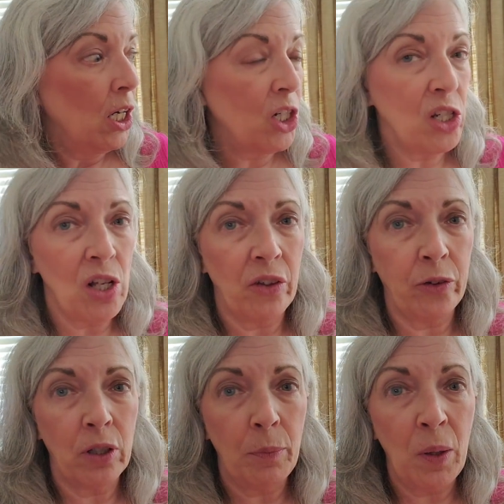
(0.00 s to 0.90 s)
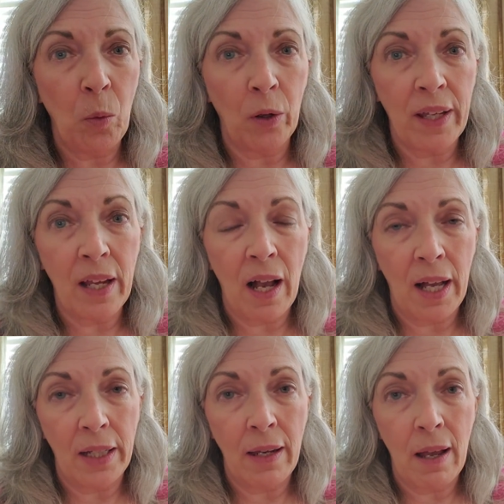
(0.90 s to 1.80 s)
She's also going to be working
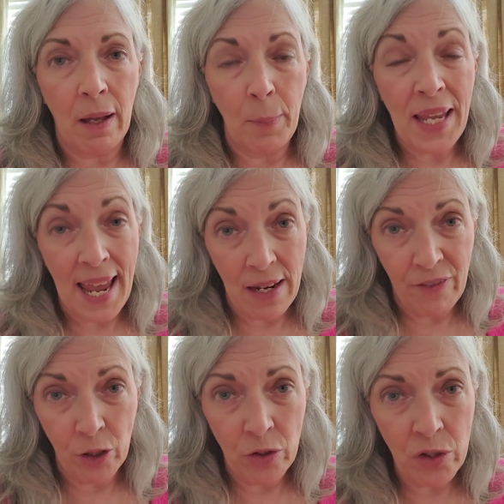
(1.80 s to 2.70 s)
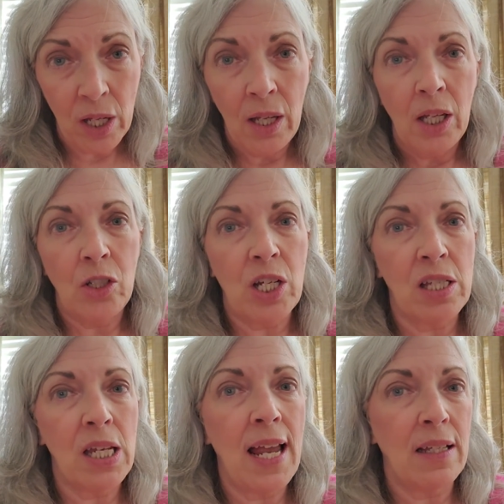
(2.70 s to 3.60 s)
on uh, behaviors.
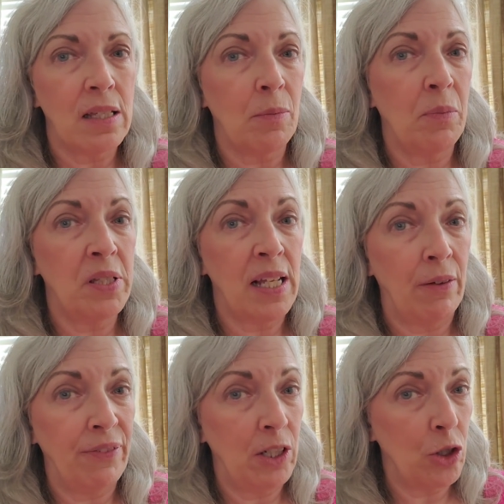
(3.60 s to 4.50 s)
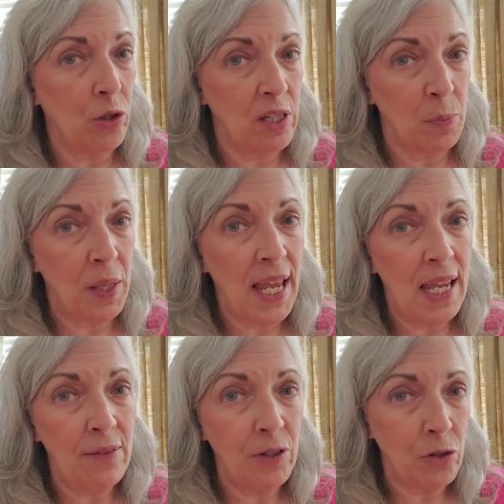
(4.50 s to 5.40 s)
Jessie has some self-injurious
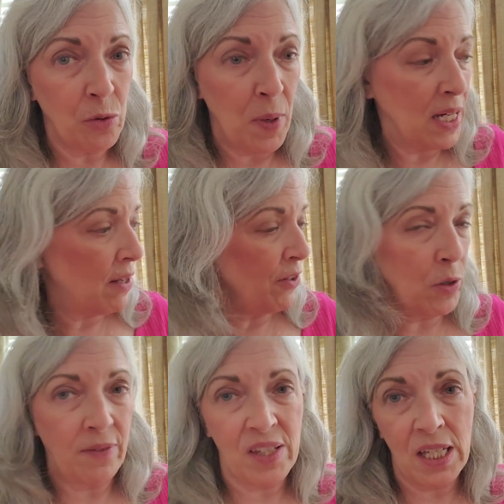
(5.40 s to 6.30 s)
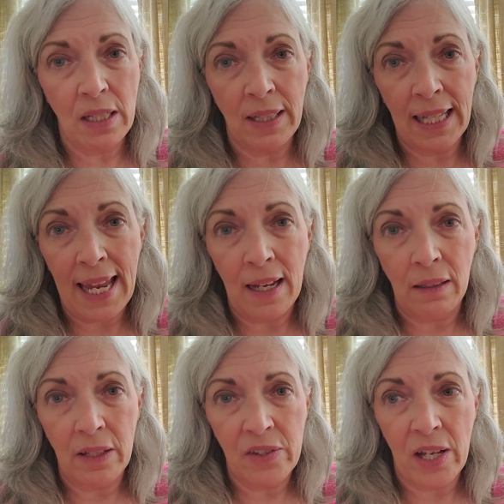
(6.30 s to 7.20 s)
behaviors. Many of you have seen the
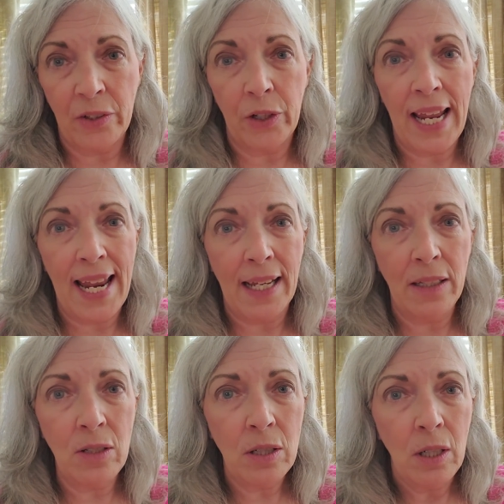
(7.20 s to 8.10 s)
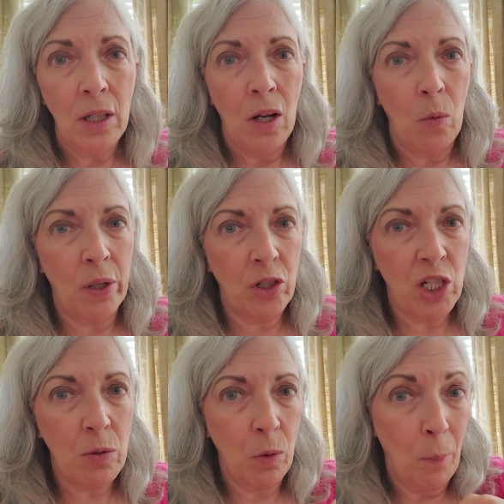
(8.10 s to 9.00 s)
callus on her hand where
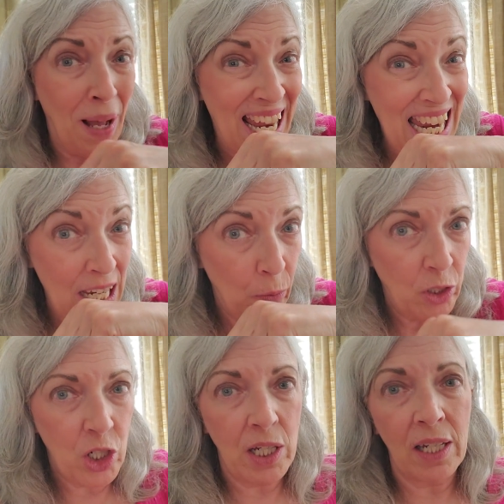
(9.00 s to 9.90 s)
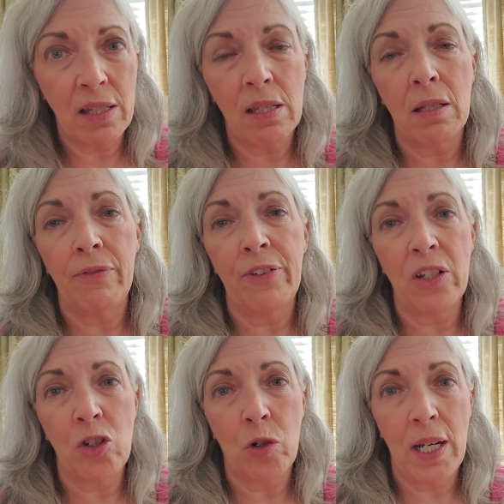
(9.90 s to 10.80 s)
she will bite when she gets
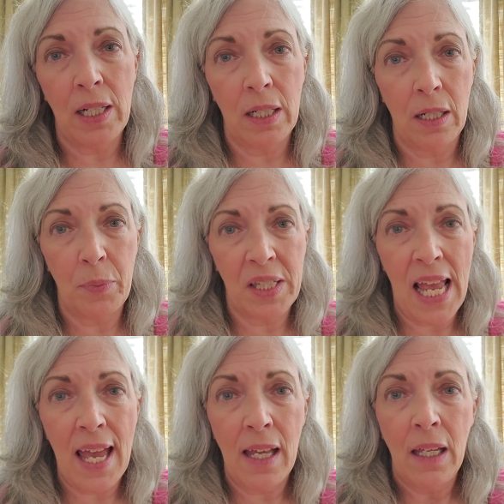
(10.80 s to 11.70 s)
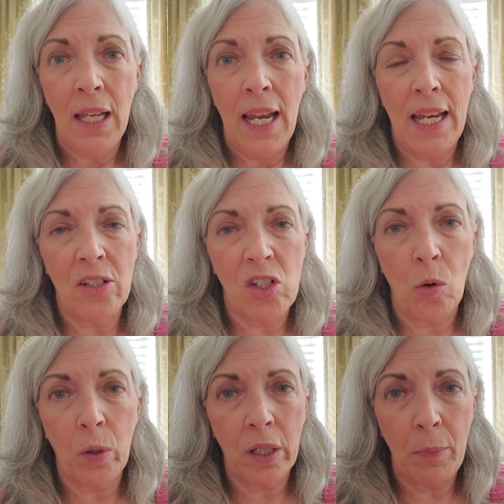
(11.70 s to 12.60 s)
frustrated and upset. And
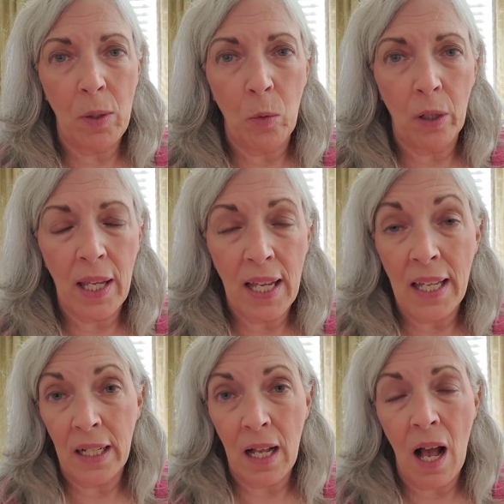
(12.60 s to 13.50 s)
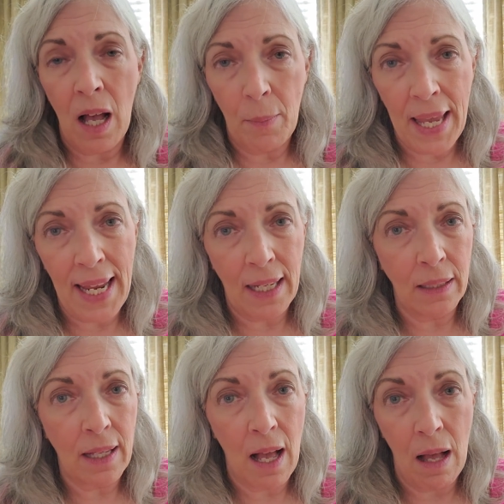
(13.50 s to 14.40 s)
so we're going to be working calm
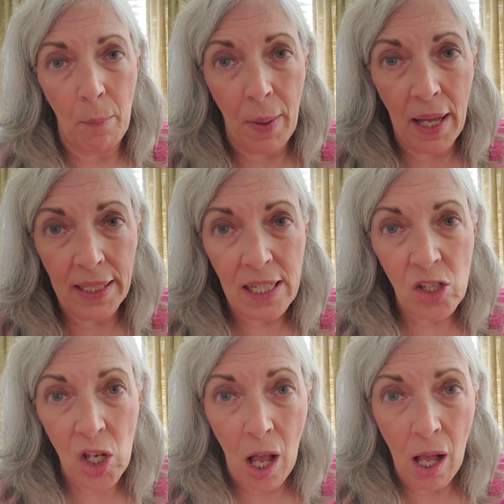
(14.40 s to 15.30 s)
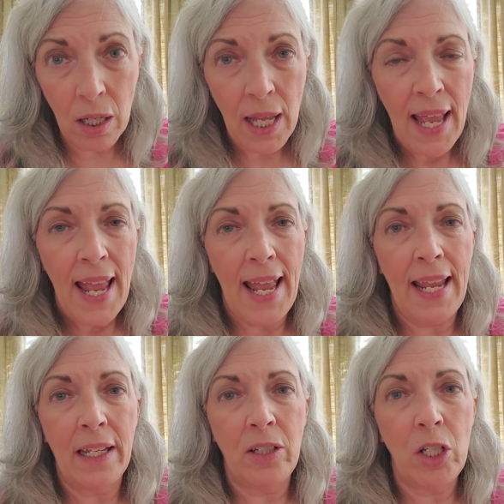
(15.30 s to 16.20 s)
hand, calm body song
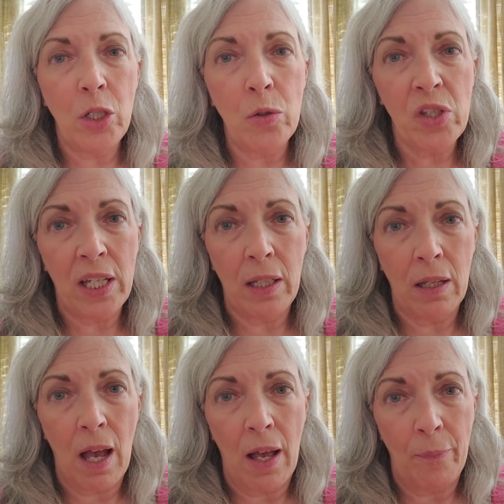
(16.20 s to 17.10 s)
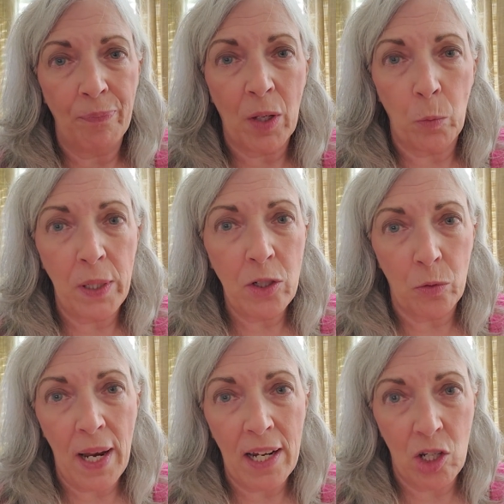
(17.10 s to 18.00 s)
and using um,
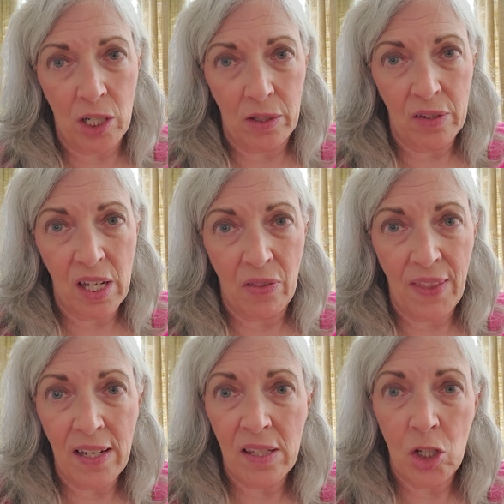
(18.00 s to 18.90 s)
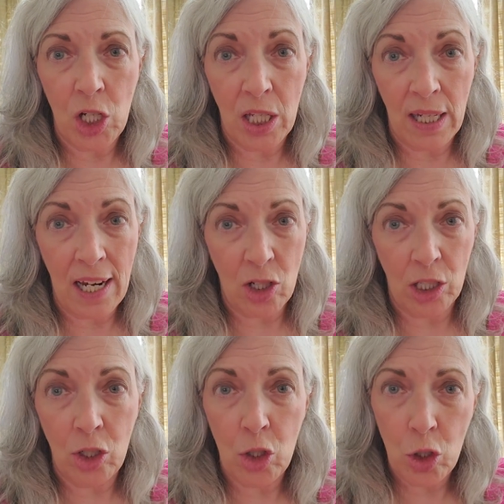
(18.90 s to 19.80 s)
redirections and things that she can
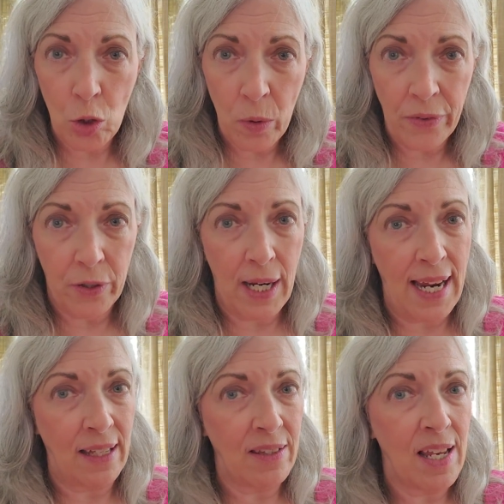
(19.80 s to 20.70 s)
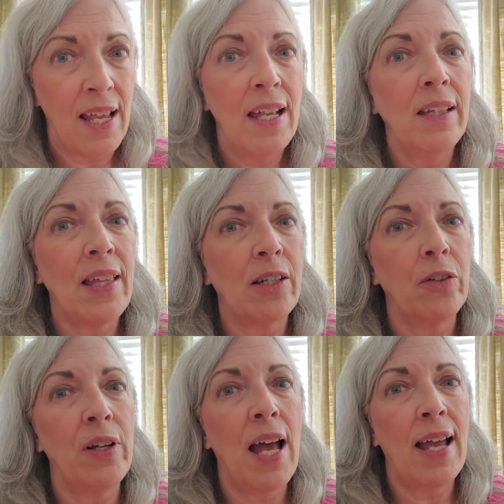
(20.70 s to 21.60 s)
actually do with her hands that are
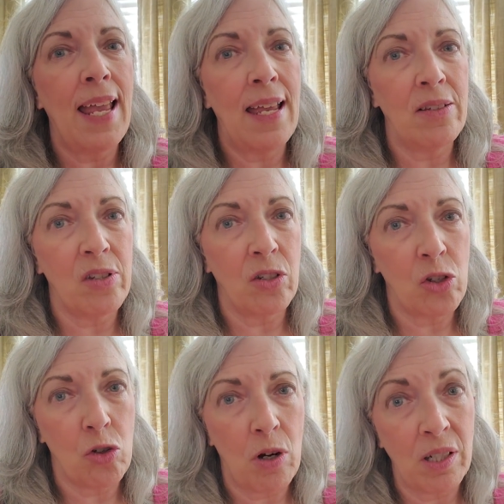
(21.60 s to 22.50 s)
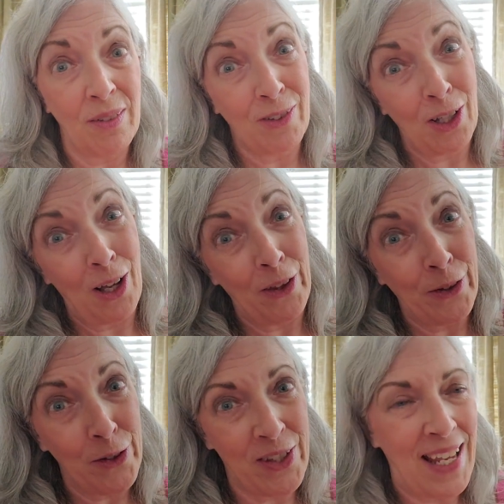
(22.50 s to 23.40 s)
not as destructive to
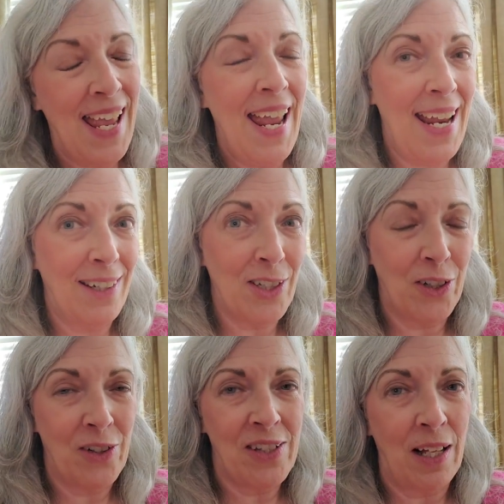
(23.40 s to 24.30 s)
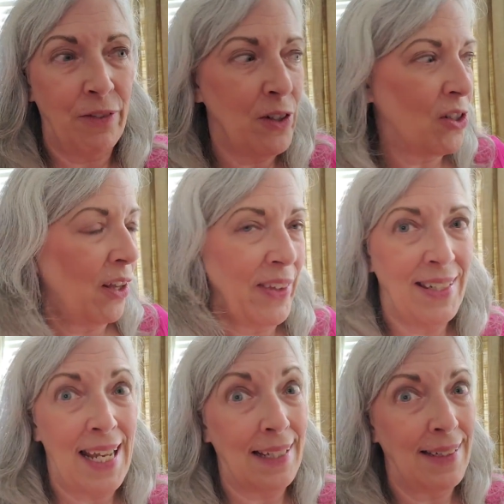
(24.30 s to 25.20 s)
others and to herself. You saw
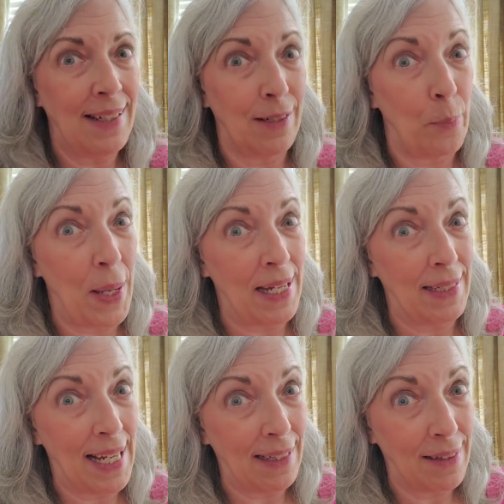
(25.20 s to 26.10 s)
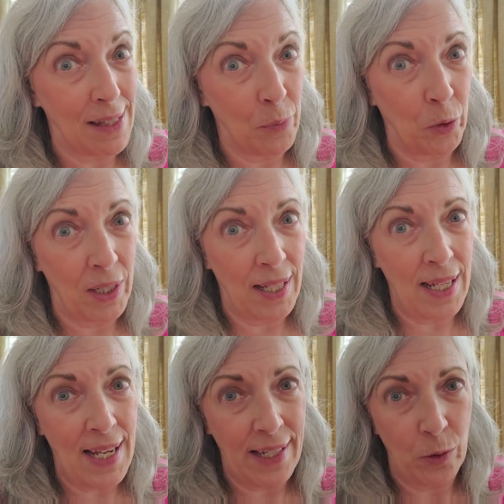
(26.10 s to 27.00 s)
that Dad needed a Band-Aid this morning.
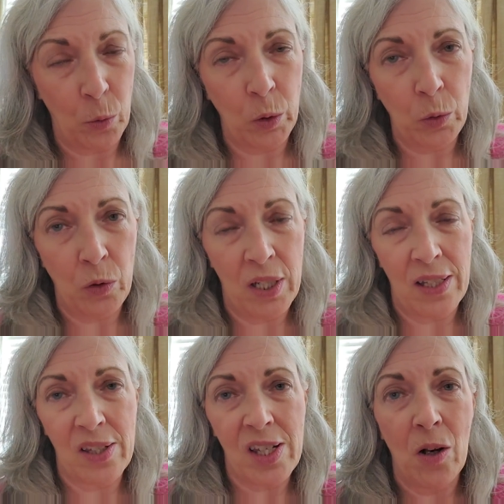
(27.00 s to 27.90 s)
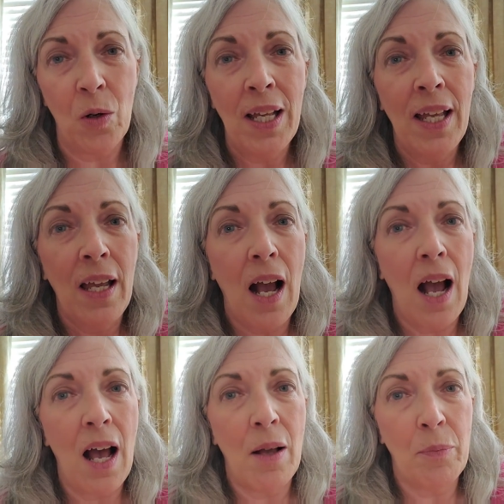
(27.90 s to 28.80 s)
He had a wound. And so
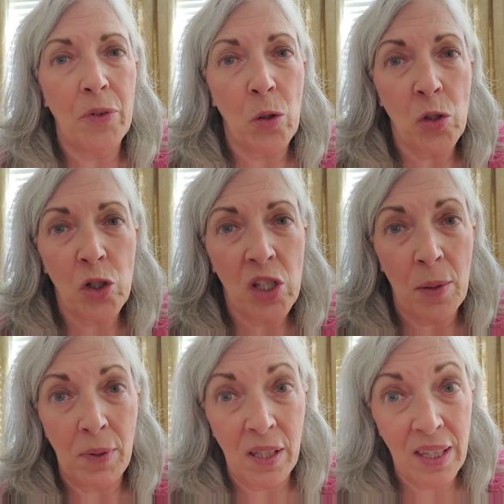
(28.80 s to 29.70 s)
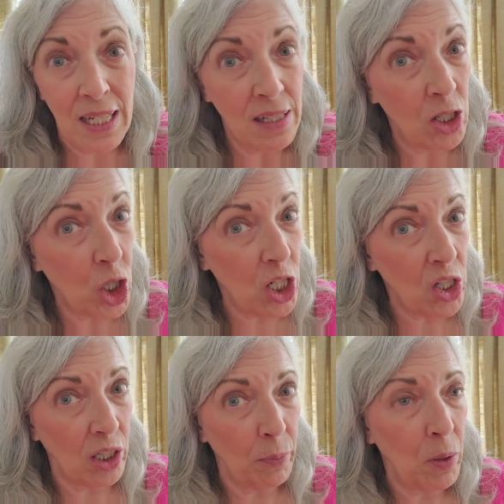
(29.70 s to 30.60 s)
um, those are some of the things that
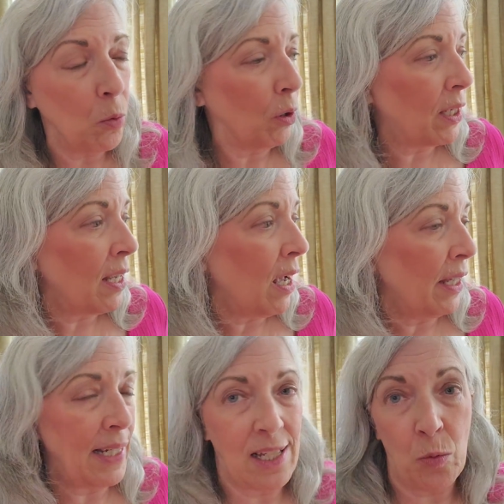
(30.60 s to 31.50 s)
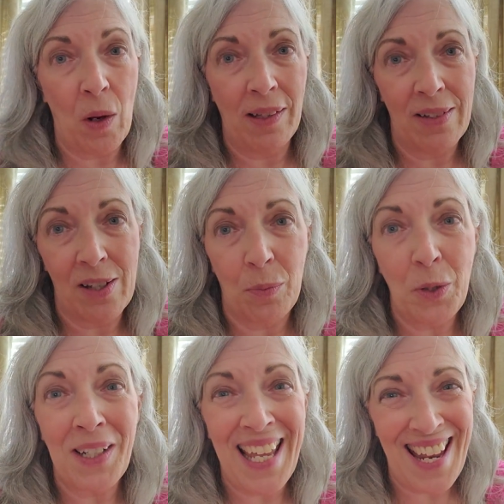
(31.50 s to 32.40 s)
she's going to be working on, as well as
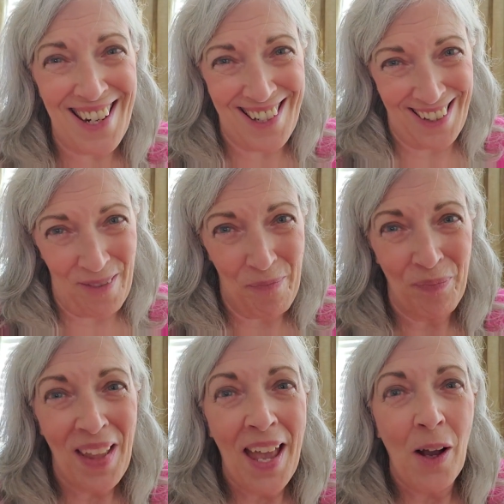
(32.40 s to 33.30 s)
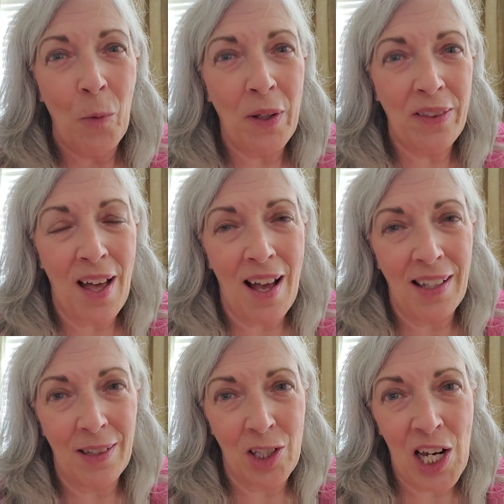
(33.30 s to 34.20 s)
communication with
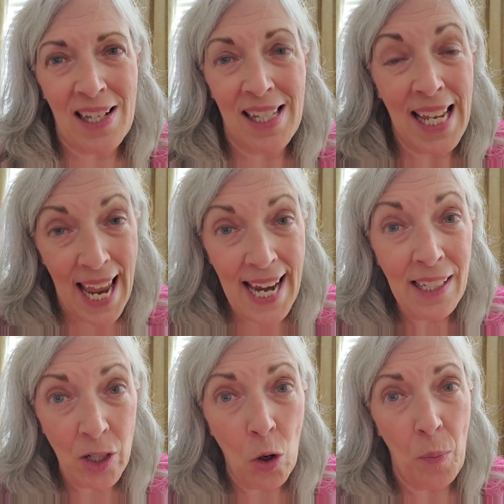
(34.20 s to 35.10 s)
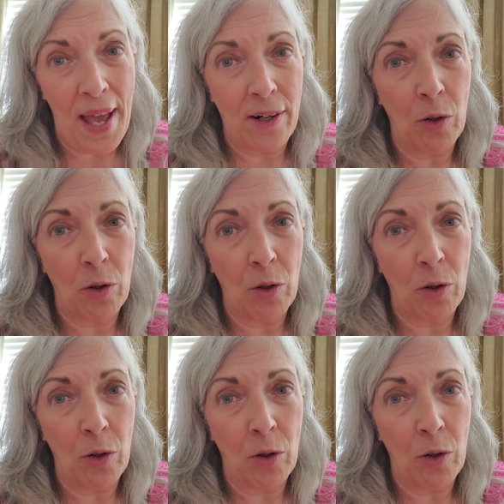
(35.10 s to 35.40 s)
uh, Jessie and Obed.